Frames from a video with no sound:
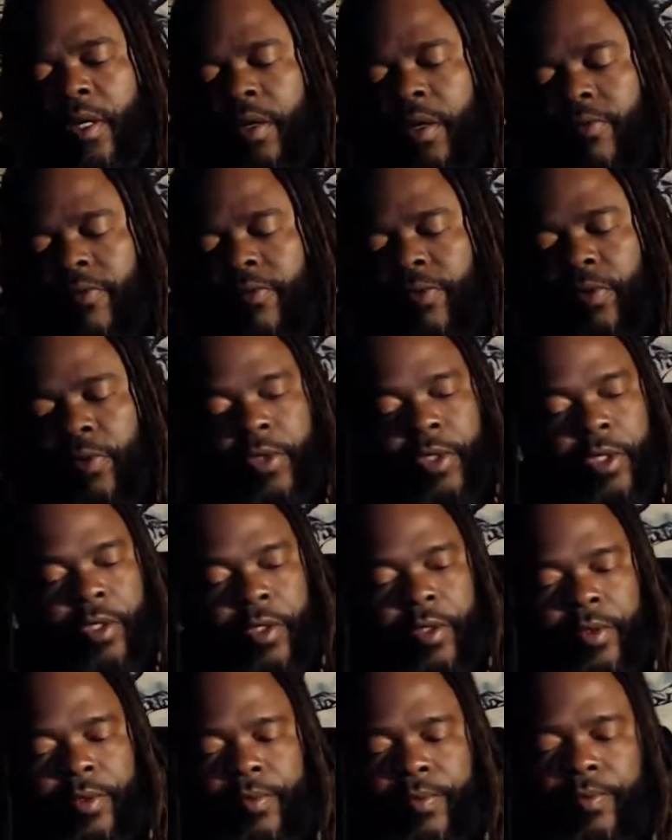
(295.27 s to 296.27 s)
future.
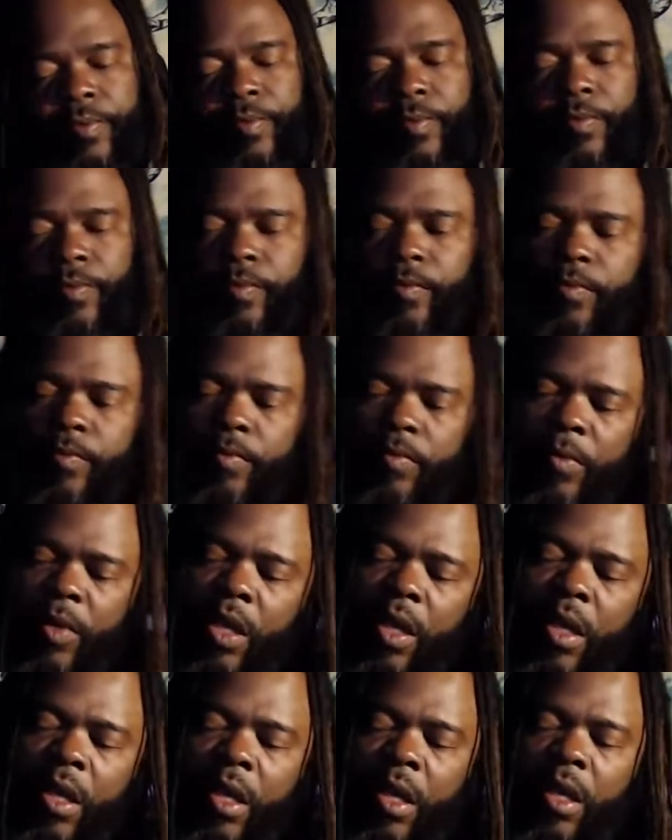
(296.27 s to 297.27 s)

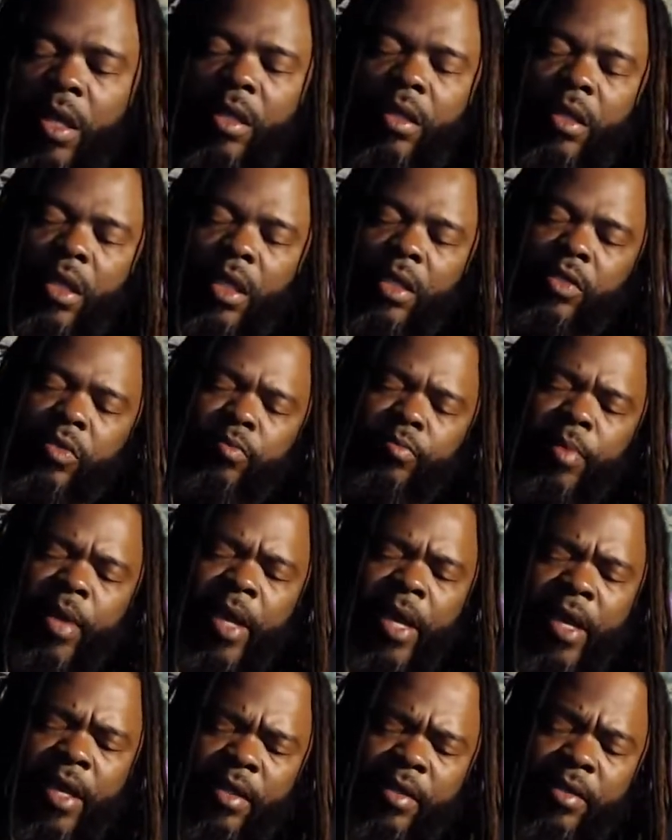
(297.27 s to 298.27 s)
Not too
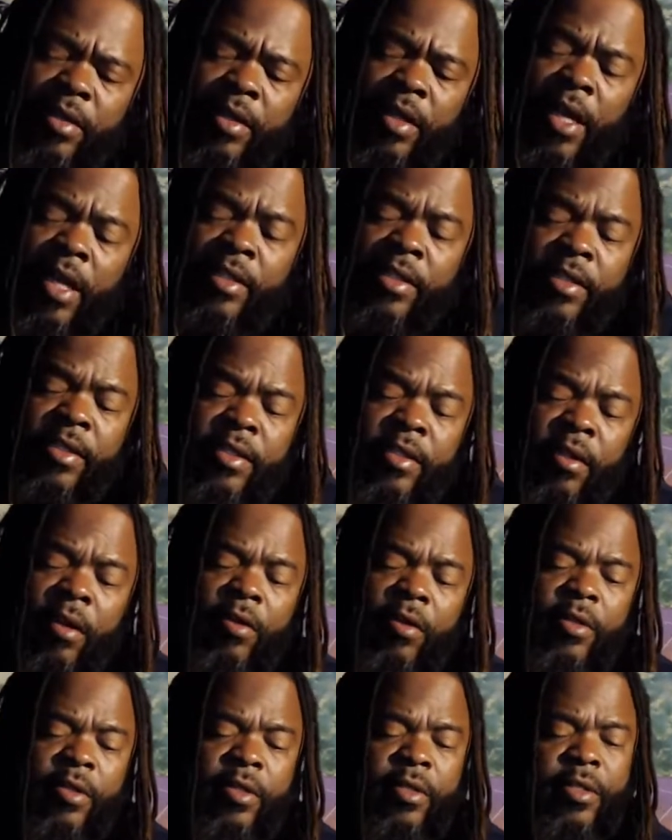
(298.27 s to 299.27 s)
bad as it
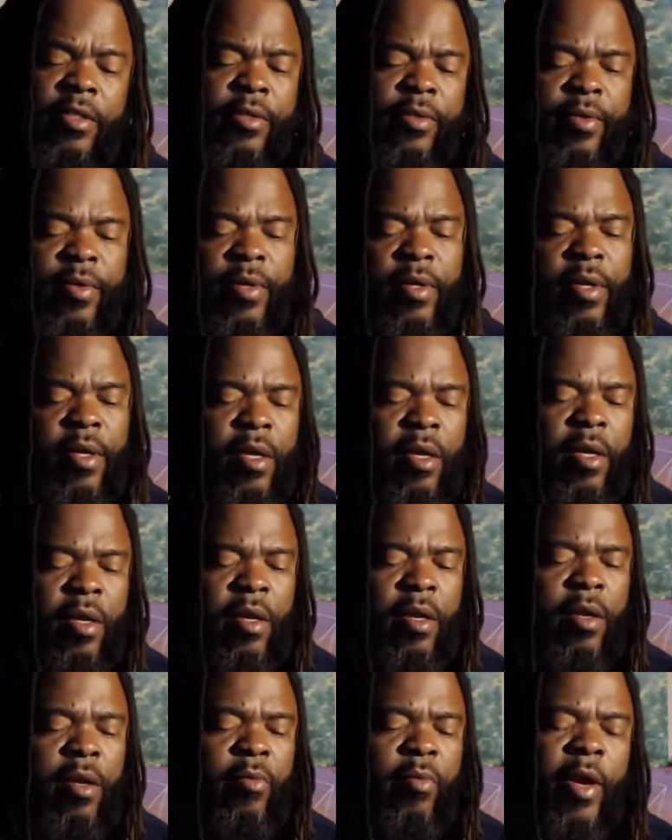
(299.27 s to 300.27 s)
starts.
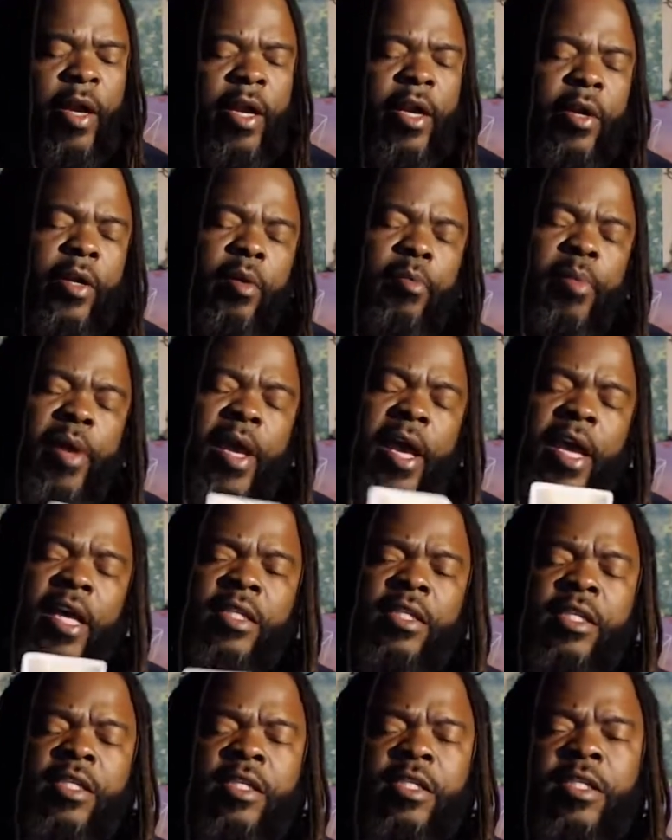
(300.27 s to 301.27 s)
Right here in the
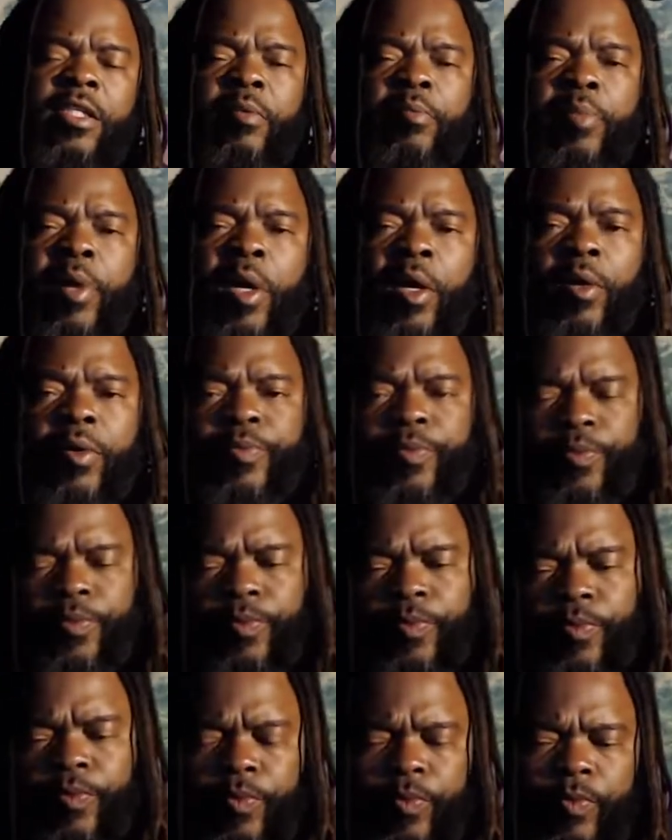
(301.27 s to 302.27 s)
past, this is about
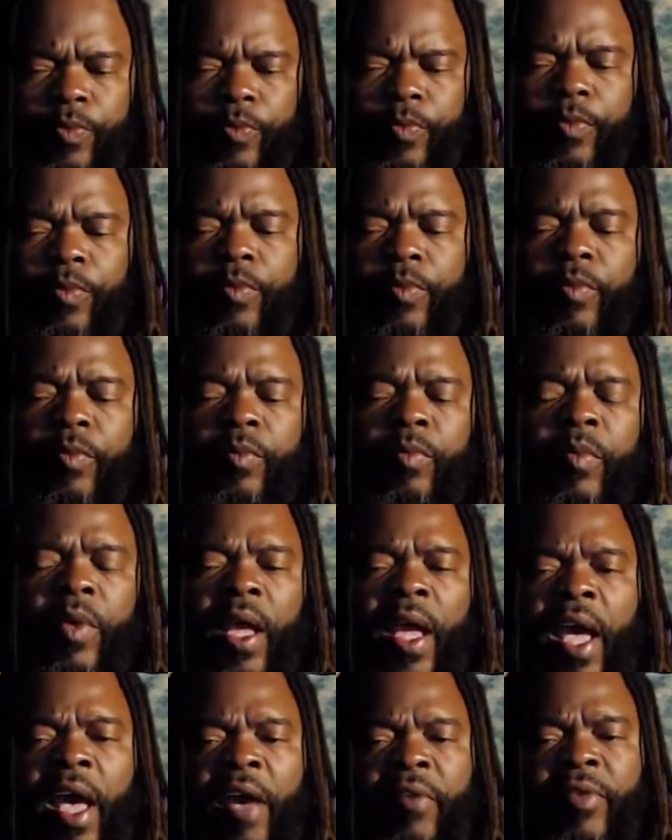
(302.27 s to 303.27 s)

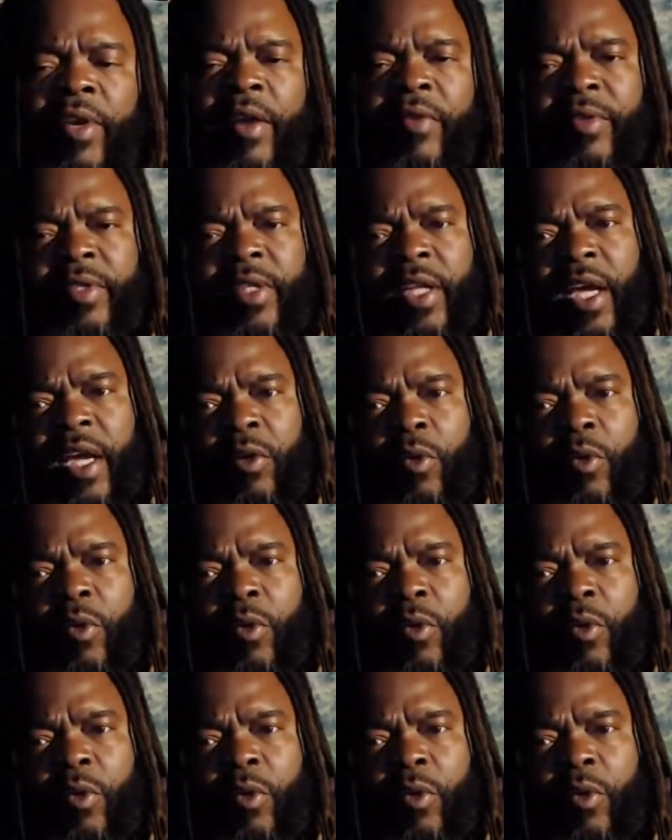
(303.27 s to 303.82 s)
having everything,